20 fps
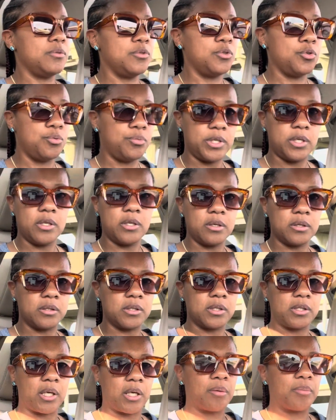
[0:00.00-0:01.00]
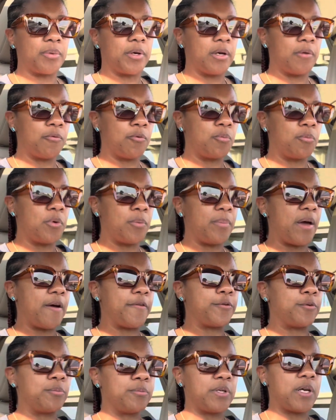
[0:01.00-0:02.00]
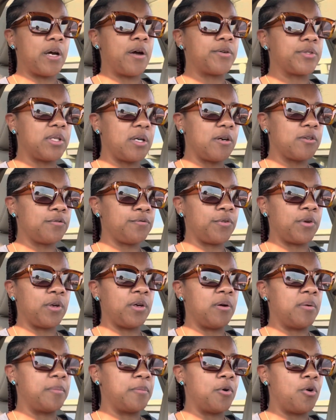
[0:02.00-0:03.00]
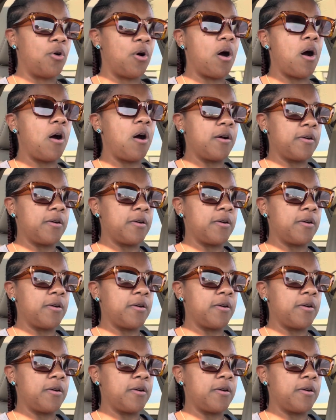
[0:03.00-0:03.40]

do we need a second bedroom and bathroom downstairs for them? Or are